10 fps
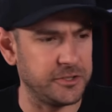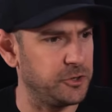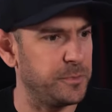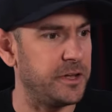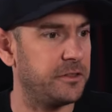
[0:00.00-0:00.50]
It
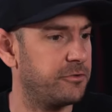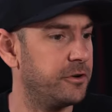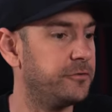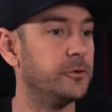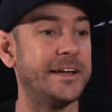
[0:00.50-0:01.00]
took me three
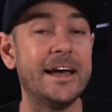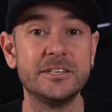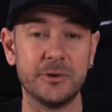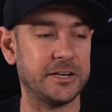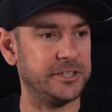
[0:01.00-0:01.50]
or four
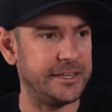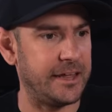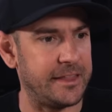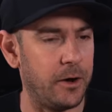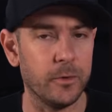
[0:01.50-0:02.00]
days to actually
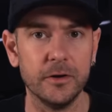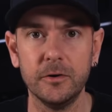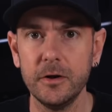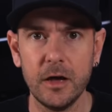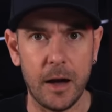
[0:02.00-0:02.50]
get that
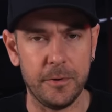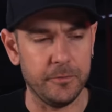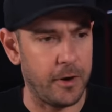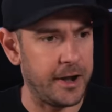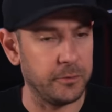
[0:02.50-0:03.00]
wheel up
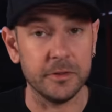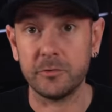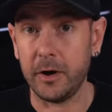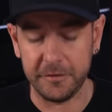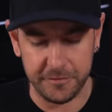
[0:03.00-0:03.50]
and running with
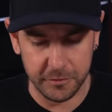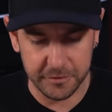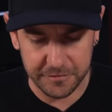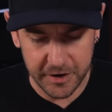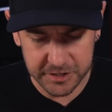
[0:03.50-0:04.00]
quite a few of
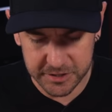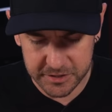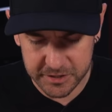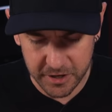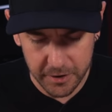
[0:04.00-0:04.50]
the
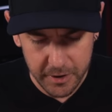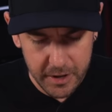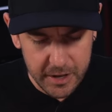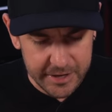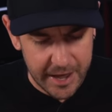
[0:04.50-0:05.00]
functions. So
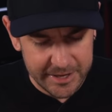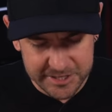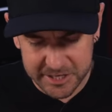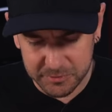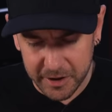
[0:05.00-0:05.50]
yeah,
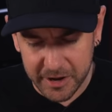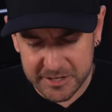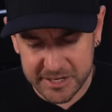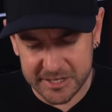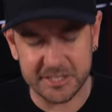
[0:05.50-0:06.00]
it's just one of those things.